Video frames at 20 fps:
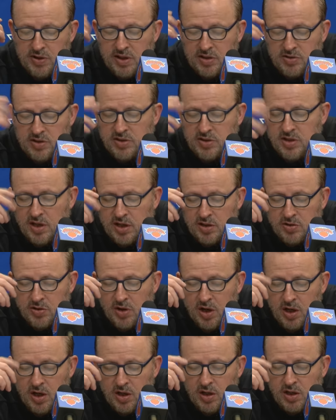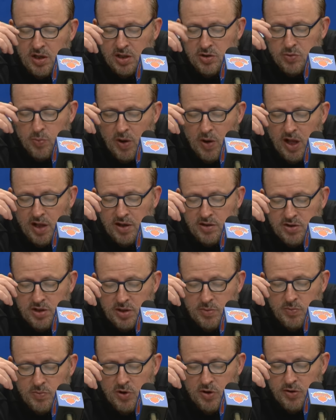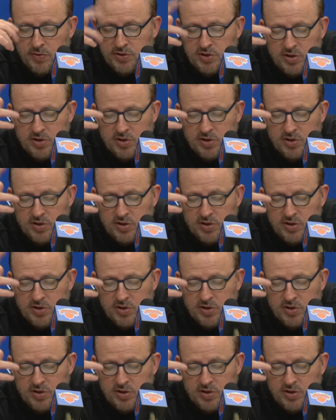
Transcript: This is his, as well as he moved